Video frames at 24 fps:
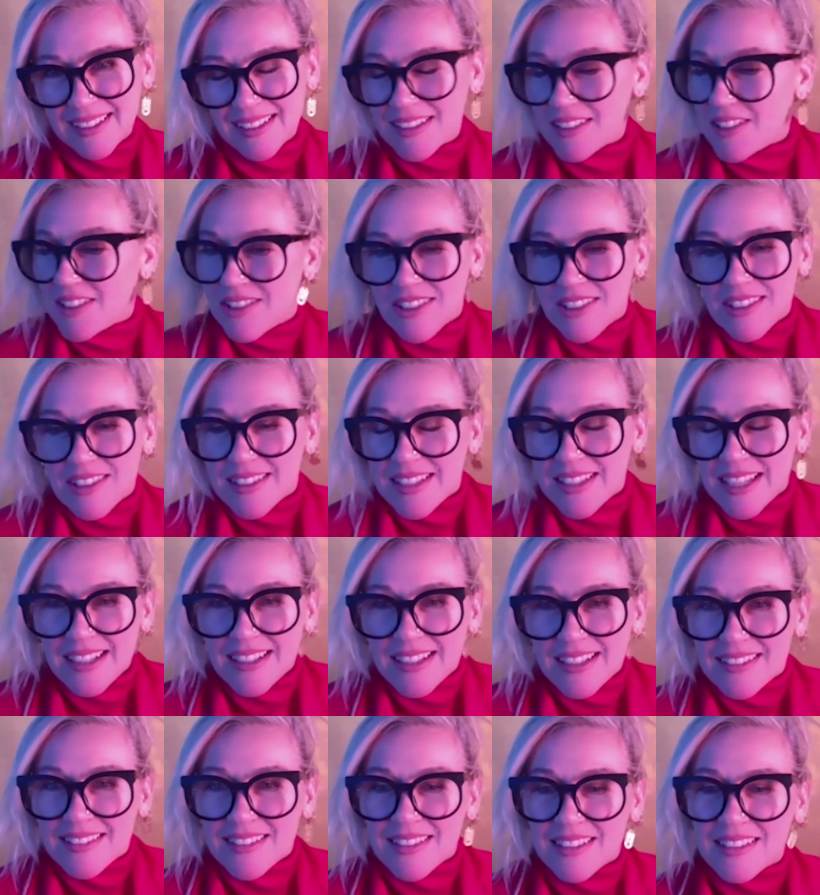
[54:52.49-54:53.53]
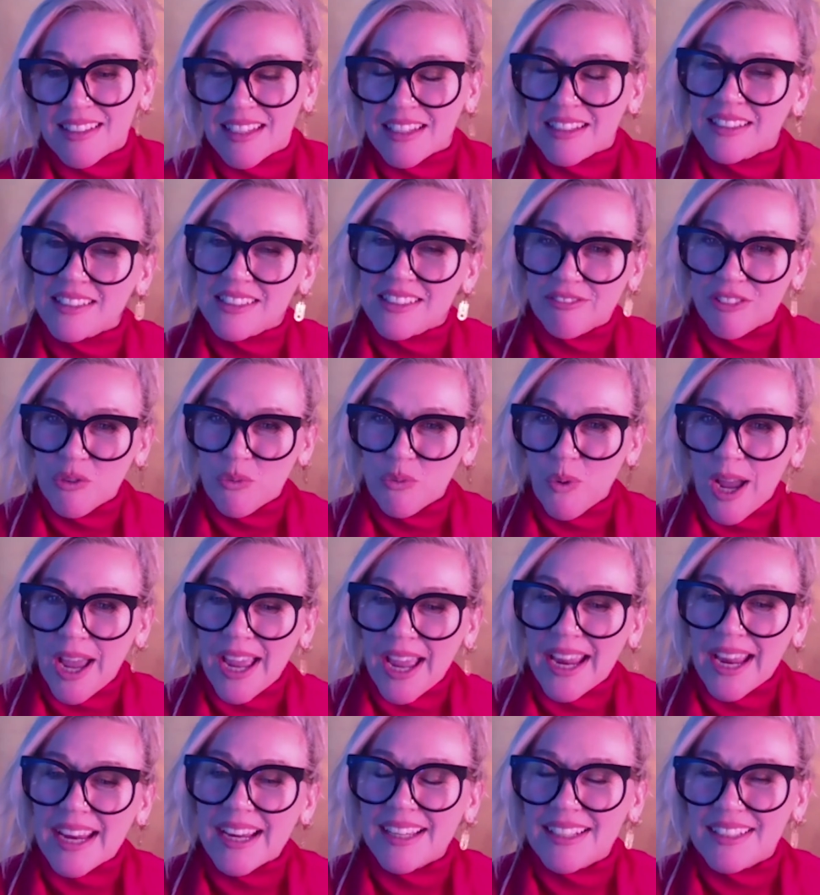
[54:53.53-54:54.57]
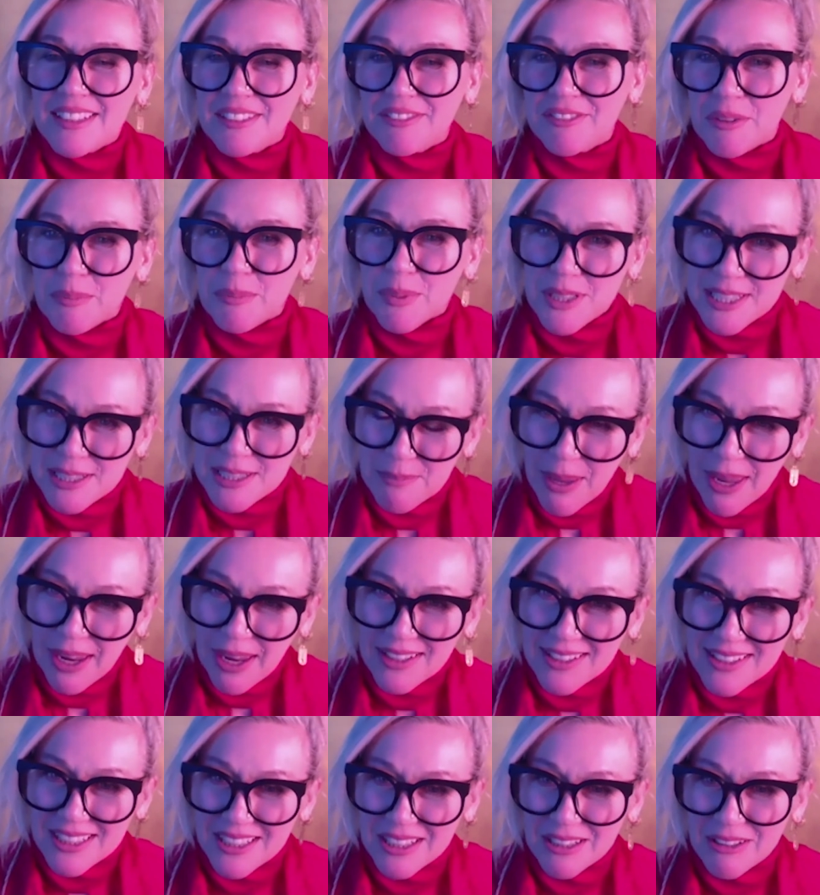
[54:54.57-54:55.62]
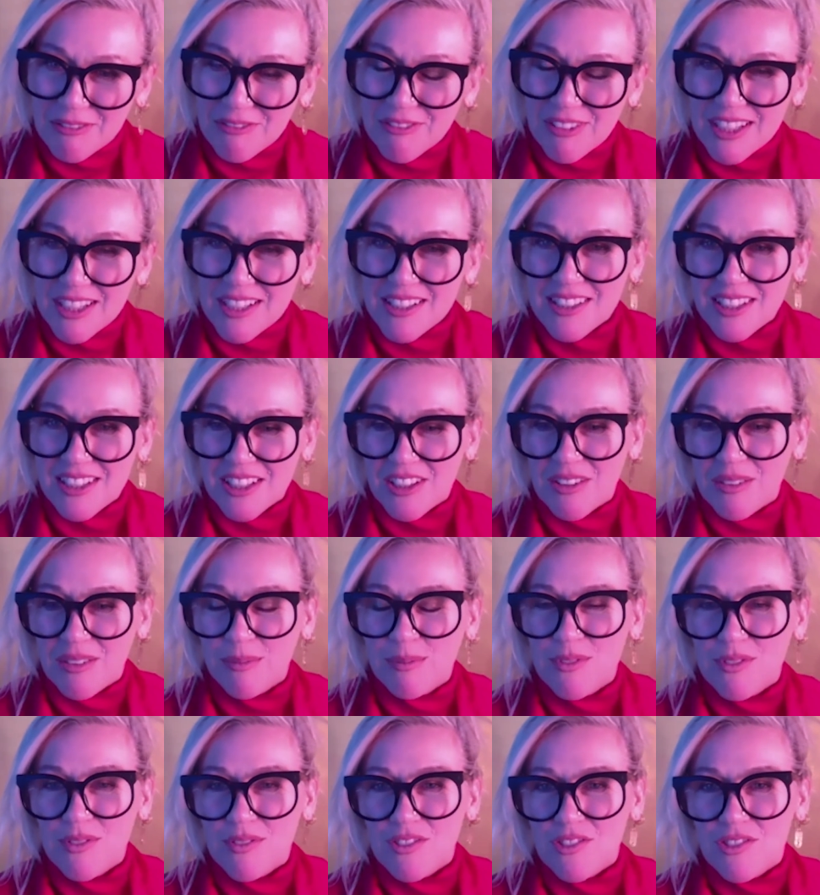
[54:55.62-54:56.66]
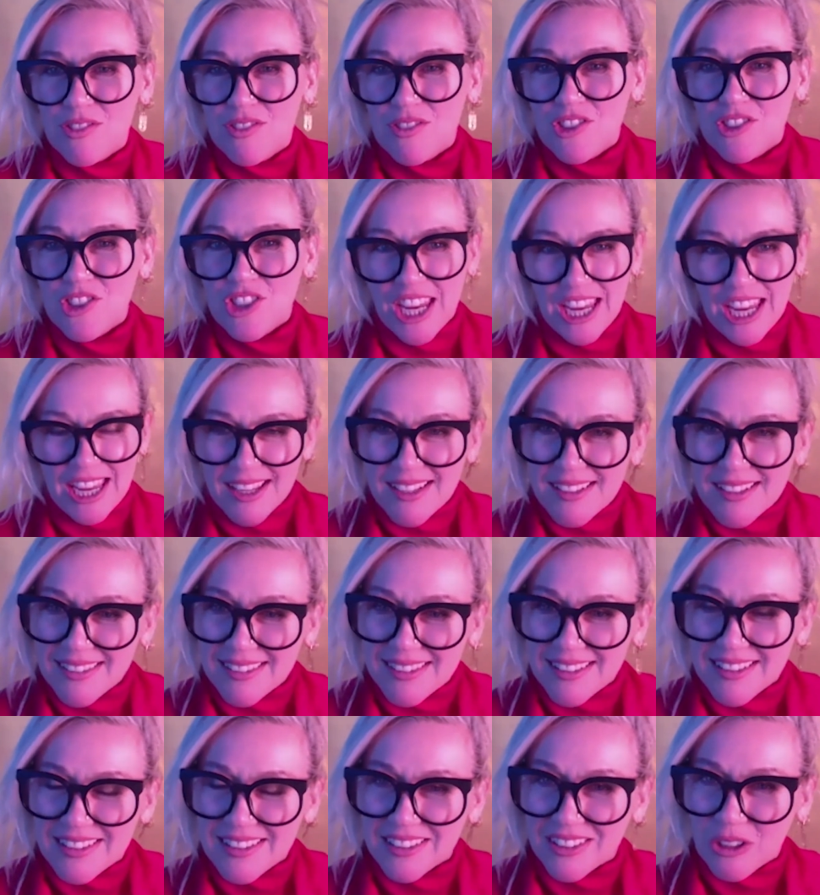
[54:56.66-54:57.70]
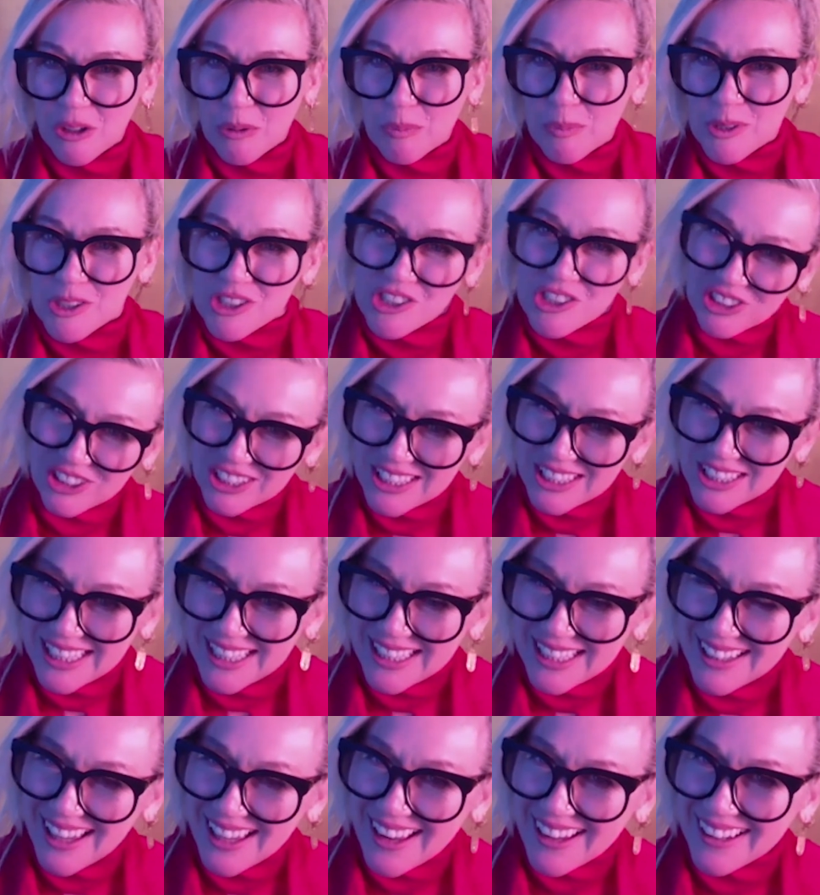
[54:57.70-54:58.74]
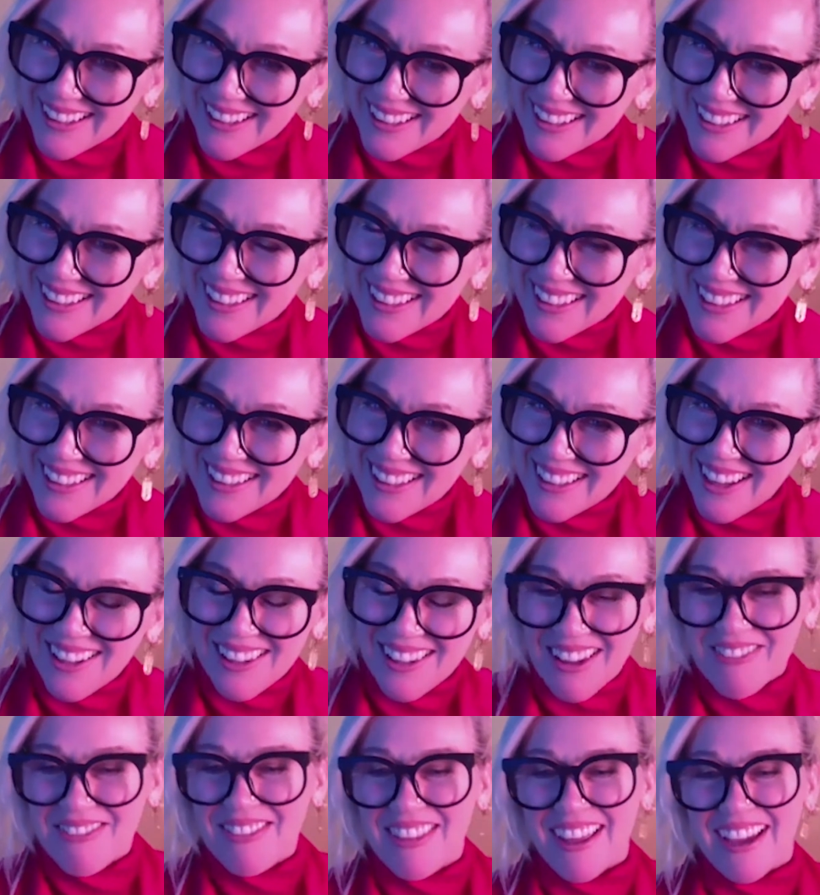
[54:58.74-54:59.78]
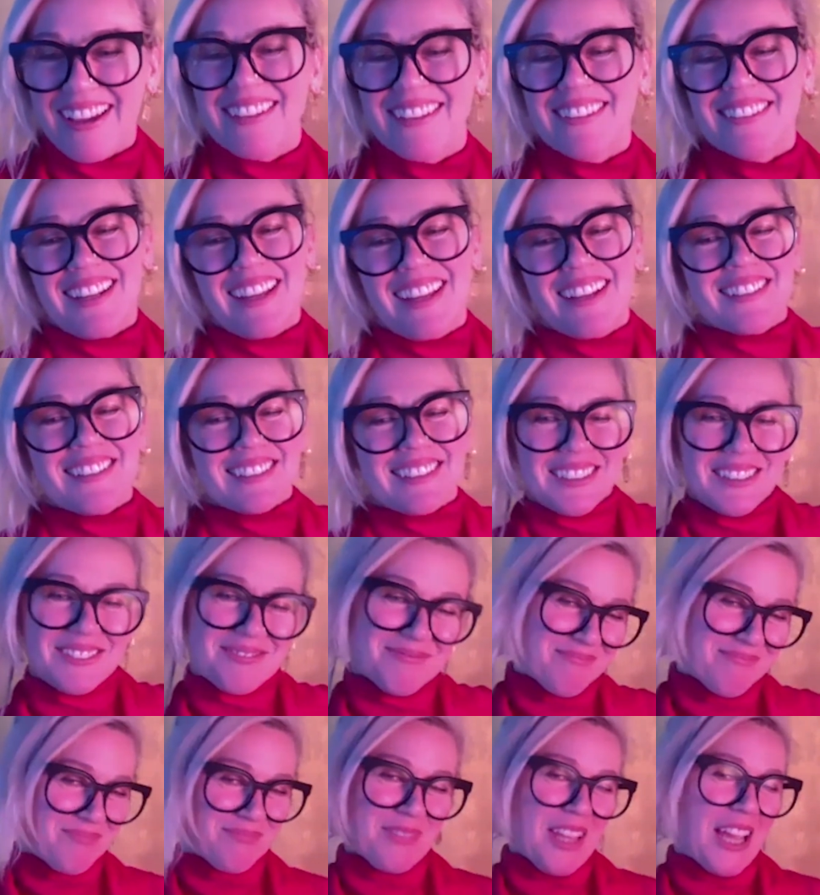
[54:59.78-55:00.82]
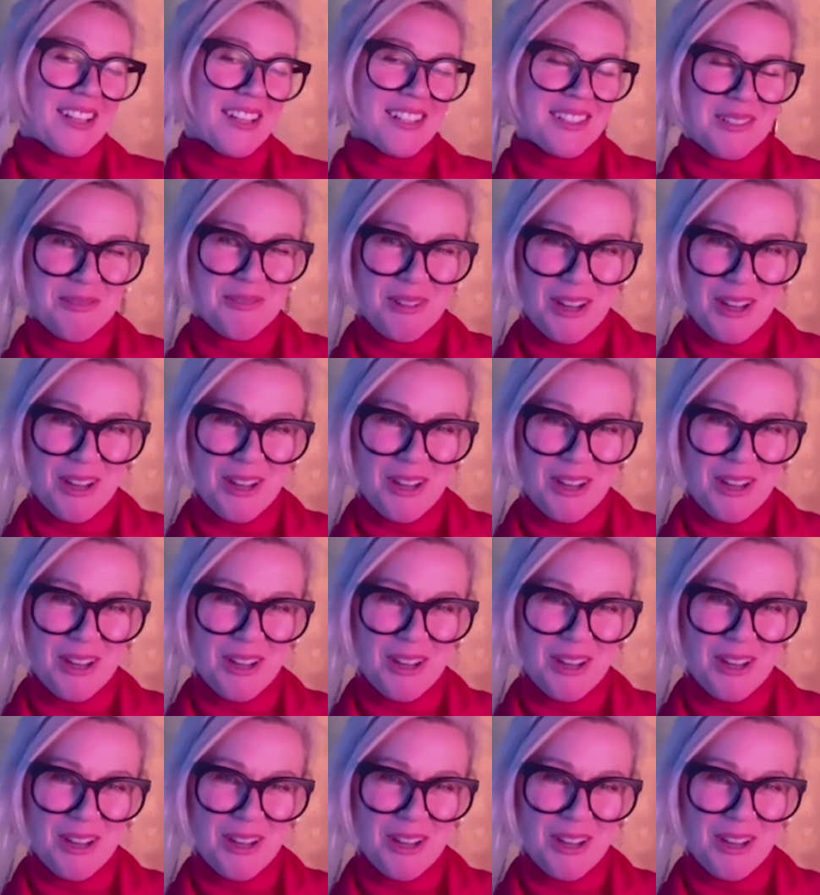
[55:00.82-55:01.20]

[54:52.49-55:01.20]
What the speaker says: It's just see it as in a different way, a different perspective. It's a chance, it's an opportunity. Like, I love that. Excellent. Excellent work,